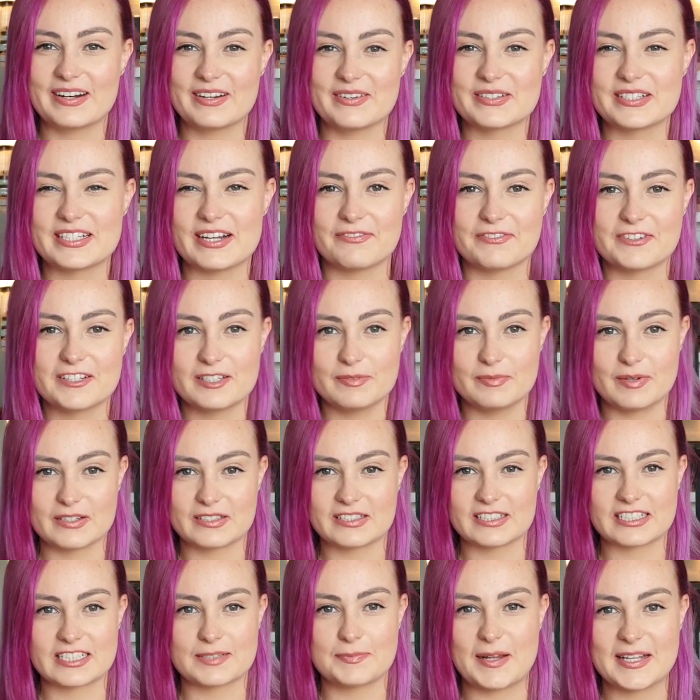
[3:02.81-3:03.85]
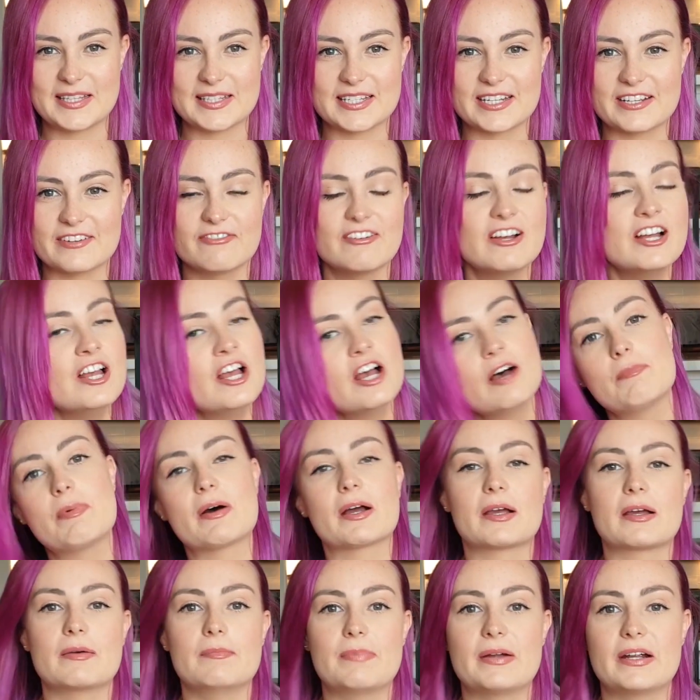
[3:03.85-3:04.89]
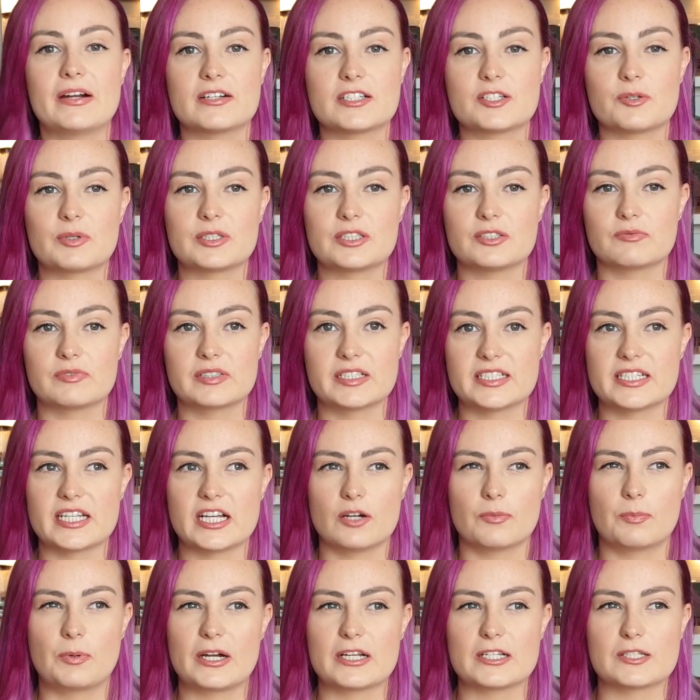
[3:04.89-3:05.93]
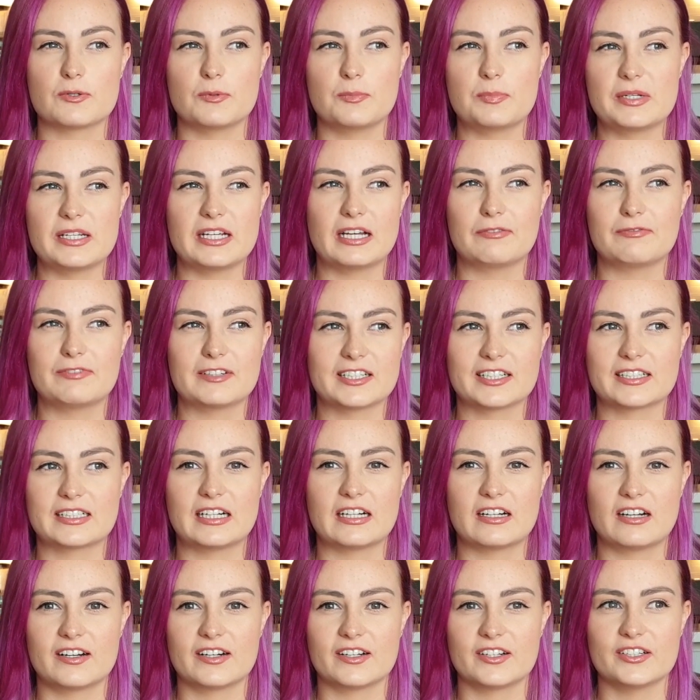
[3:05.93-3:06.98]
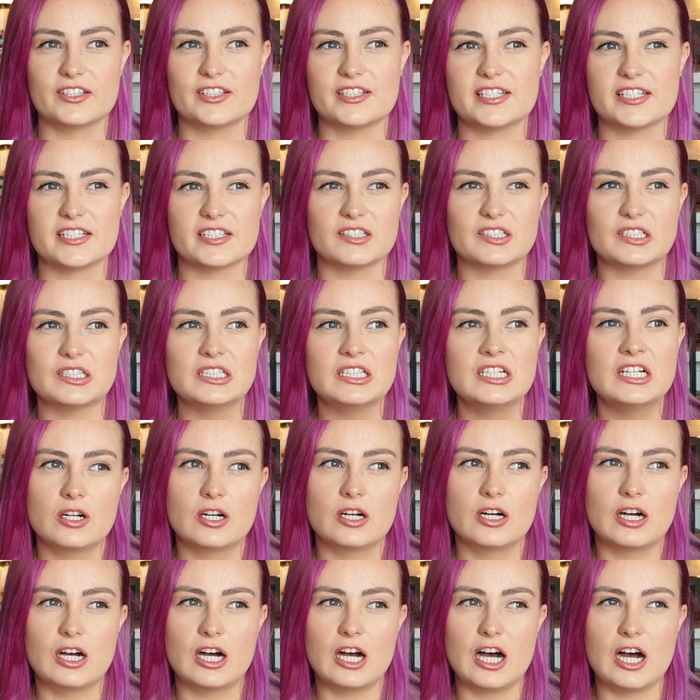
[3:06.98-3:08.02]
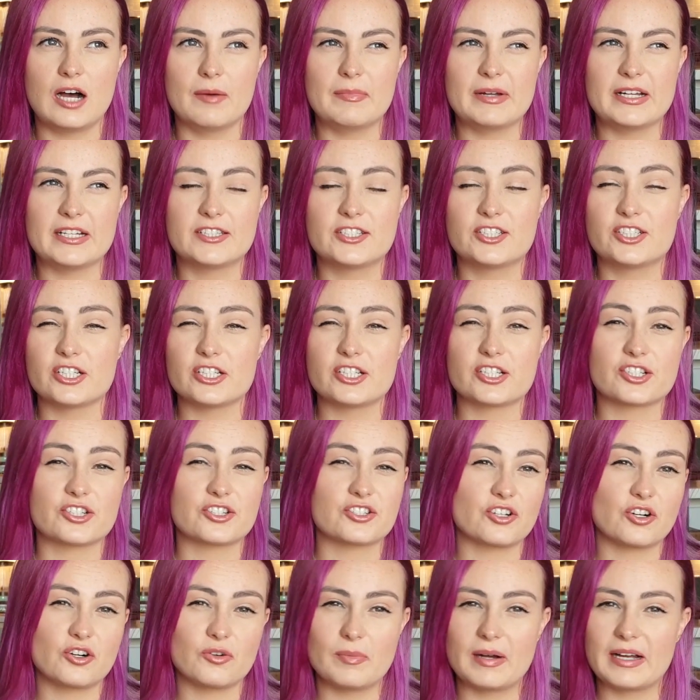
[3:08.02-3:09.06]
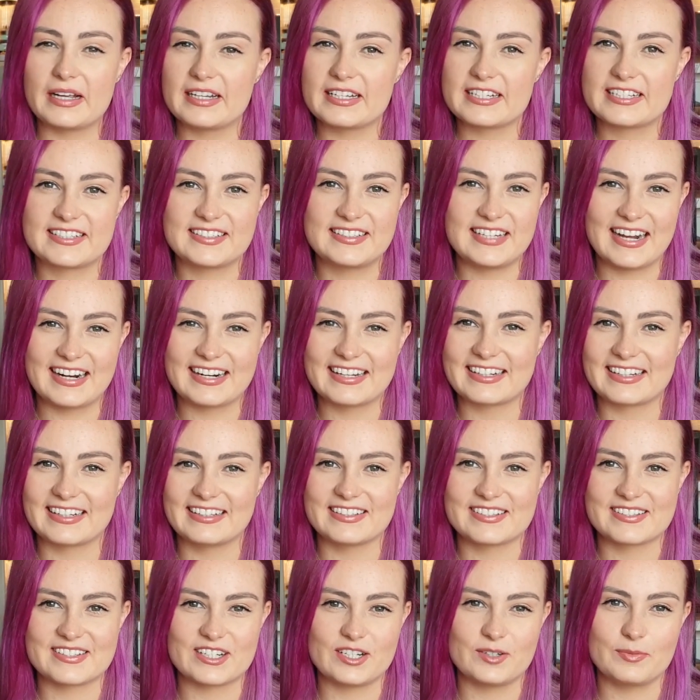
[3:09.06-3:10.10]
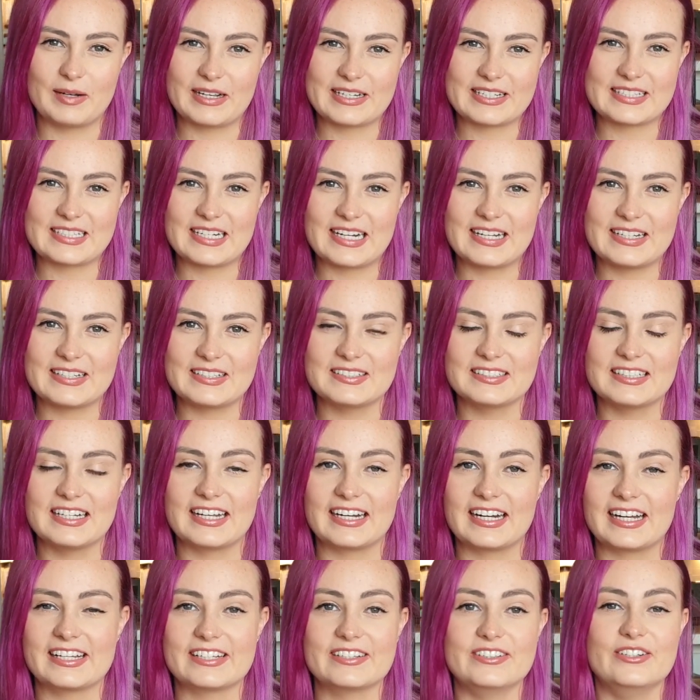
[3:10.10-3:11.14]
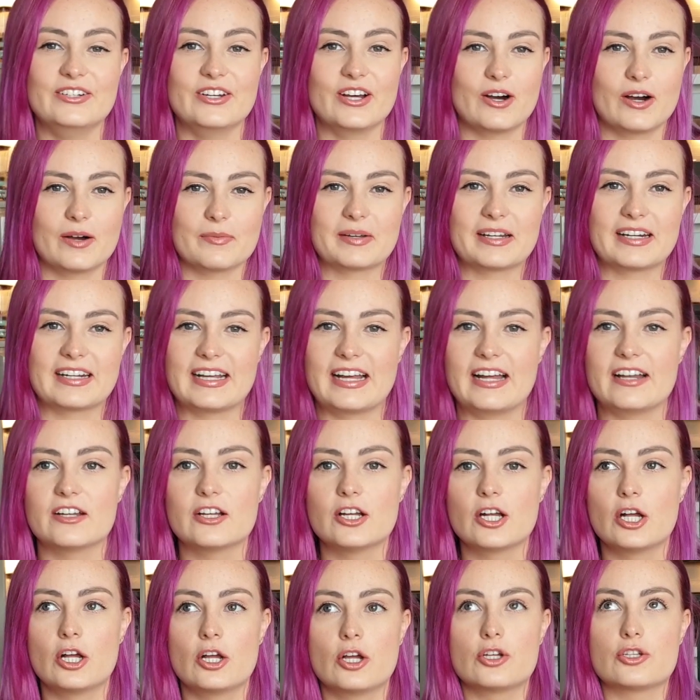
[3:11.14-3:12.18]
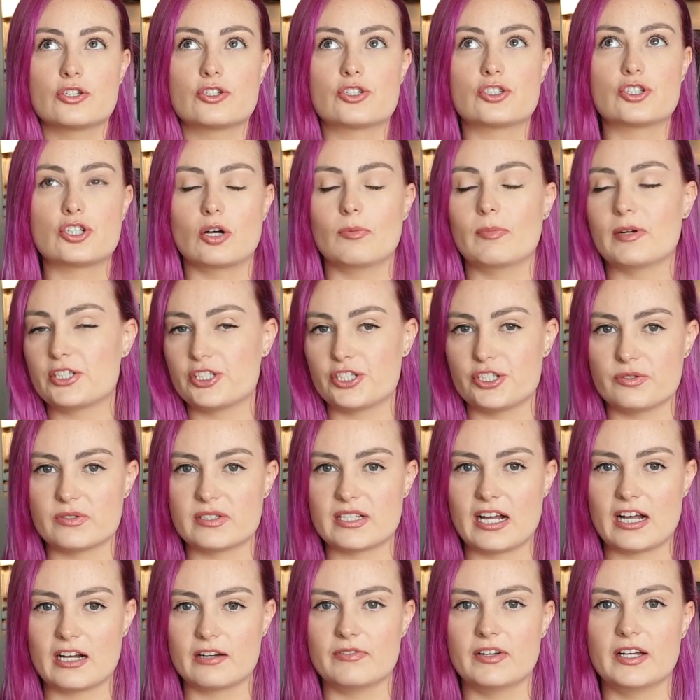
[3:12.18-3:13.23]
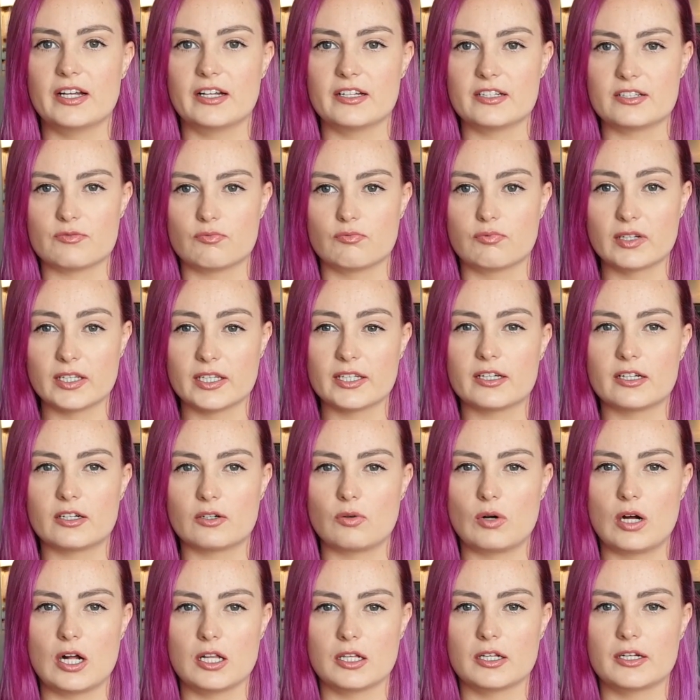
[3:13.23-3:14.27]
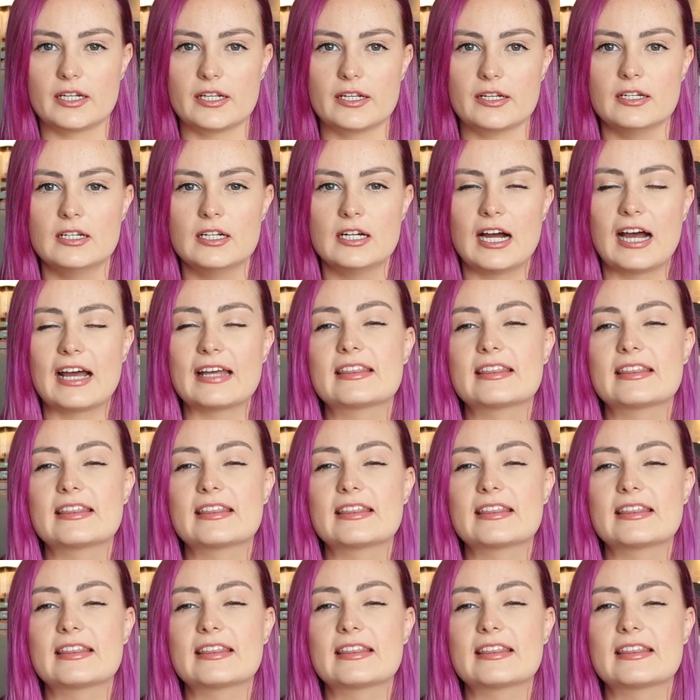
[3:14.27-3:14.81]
It was definitely the most expensive, but compared to what the retail price would be, I feel like I got a good deal. Um, it's just so my aesthetic and so my style, and I know I'm gonna get so much use out of it. It's really good quality.